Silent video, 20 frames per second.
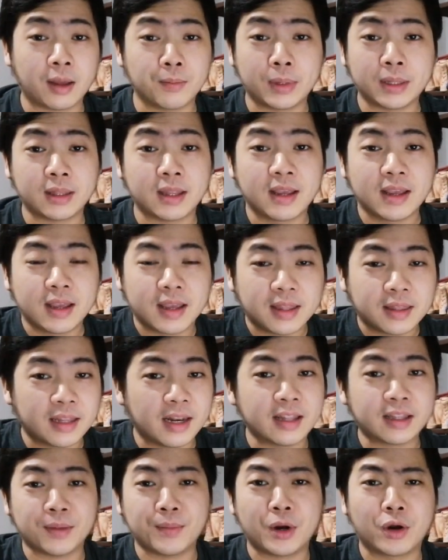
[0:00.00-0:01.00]
but
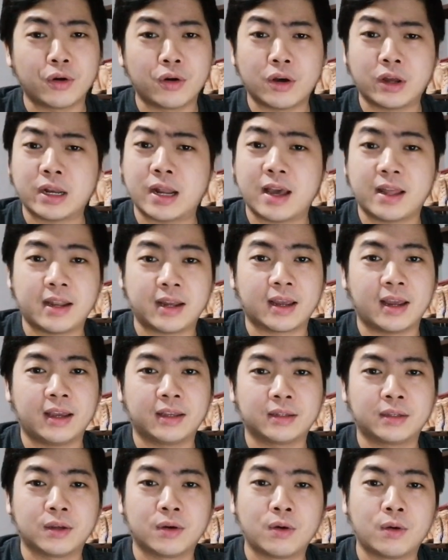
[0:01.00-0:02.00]
dili ta maghunuan ana,
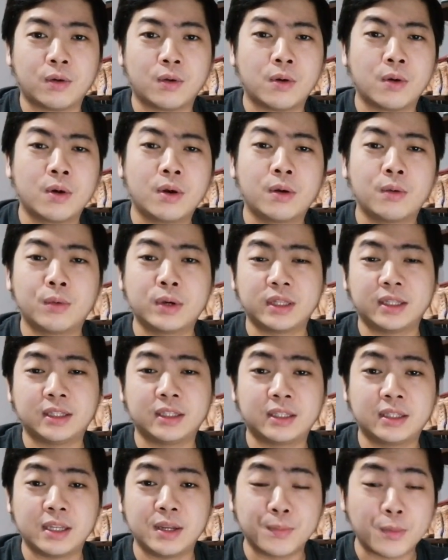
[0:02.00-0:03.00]
guys. So what
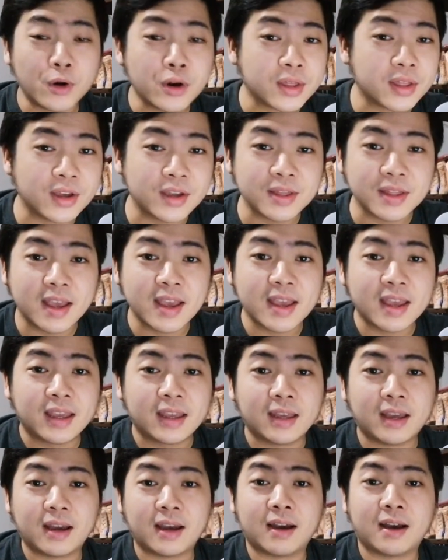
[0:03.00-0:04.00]
is important,
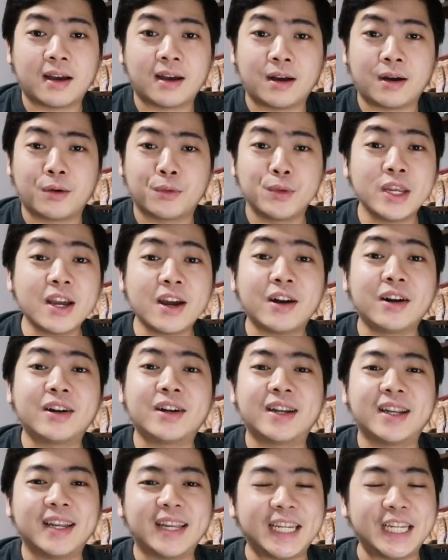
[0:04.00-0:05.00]
we are
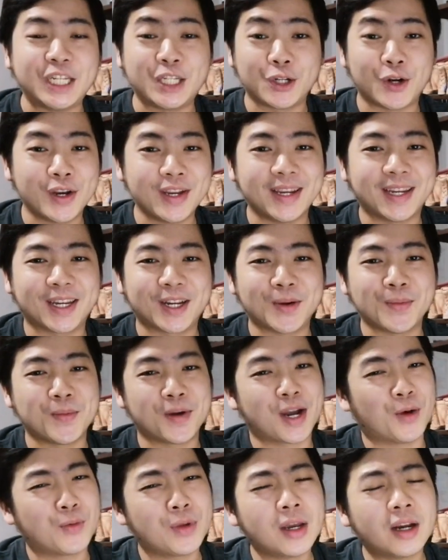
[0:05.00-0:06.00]
enjoying
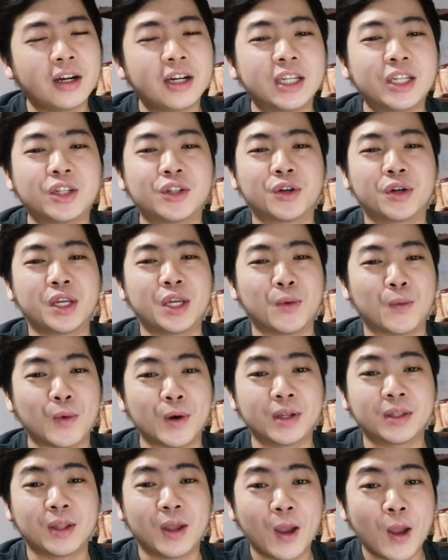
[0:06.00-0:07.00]

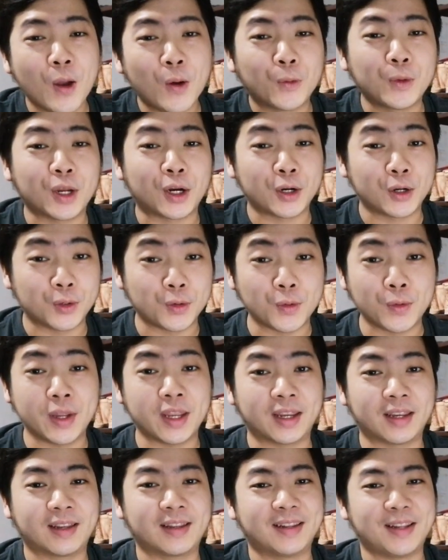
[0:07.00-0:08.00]
what we are
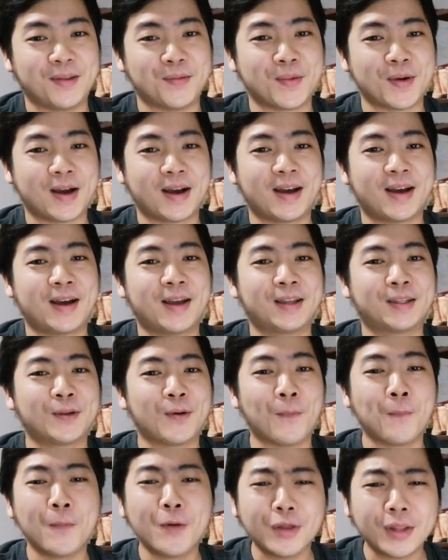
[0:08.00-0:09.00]
doing, di ba?
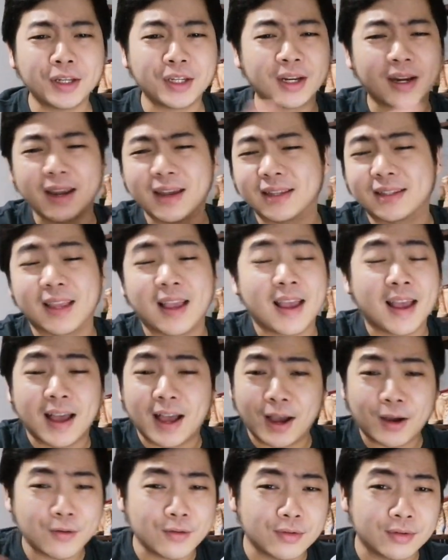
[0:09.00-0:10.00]
So mo na siya, guys.
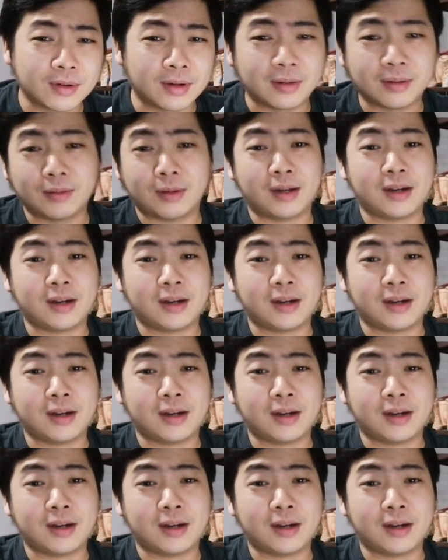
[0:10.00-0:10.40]
Ako